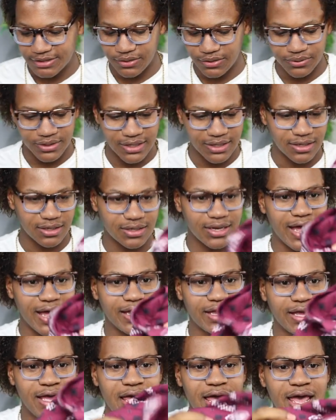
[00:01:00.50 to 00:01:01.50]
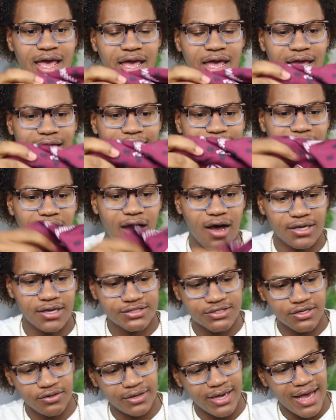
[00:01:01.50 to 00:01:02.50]
see what they look like. And then I
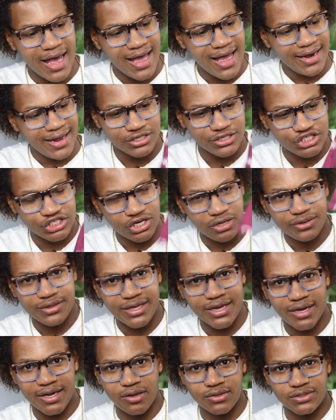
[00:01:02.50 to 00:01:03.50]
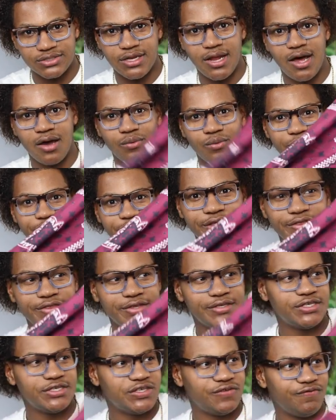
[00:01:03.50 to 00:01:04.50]
also got a shirt that goes along it.
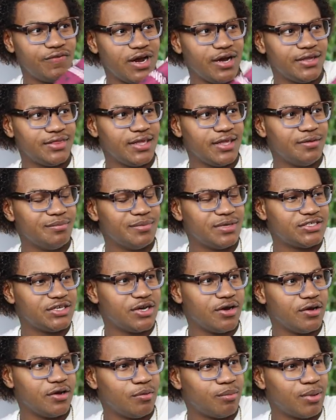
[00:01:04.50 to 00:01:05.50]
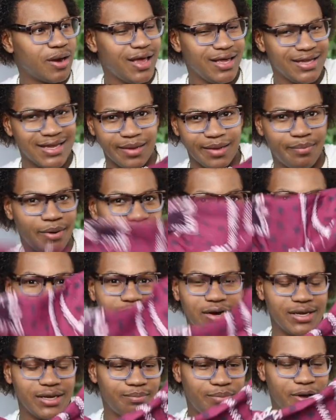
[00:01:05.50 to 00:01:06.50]
This is very thin material, probably like
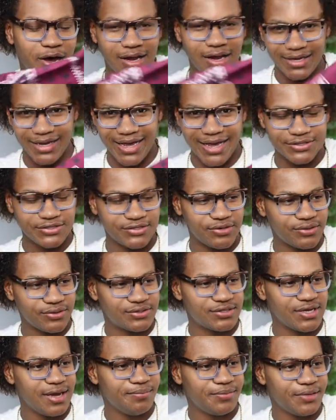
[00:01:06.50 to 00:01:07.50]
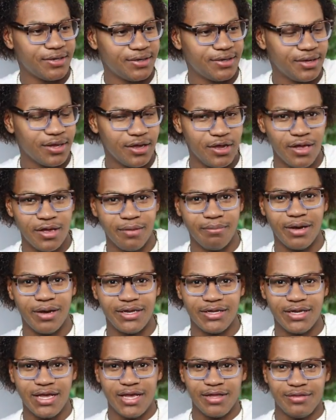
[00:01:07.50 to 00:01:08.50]
polyester or something,
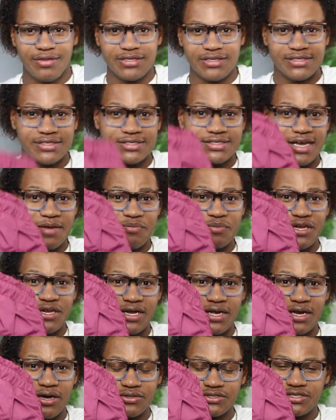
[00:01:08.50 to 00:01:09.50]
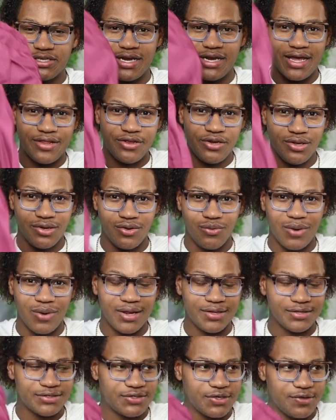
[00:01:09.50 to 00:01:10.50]
but this is something that goes together. You can
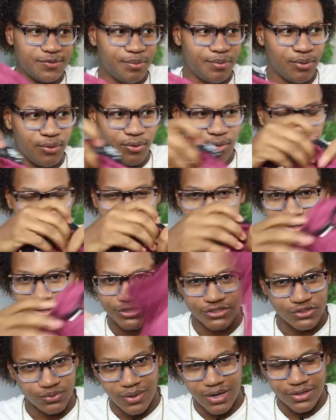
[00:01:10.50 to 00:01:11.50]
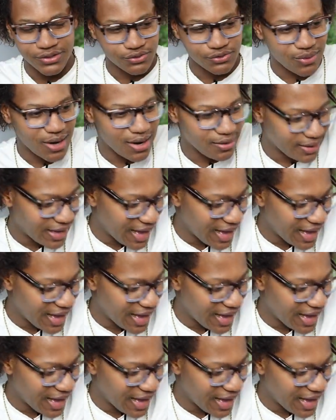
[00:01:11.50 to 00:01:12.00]
wear this to the pool or just wear this around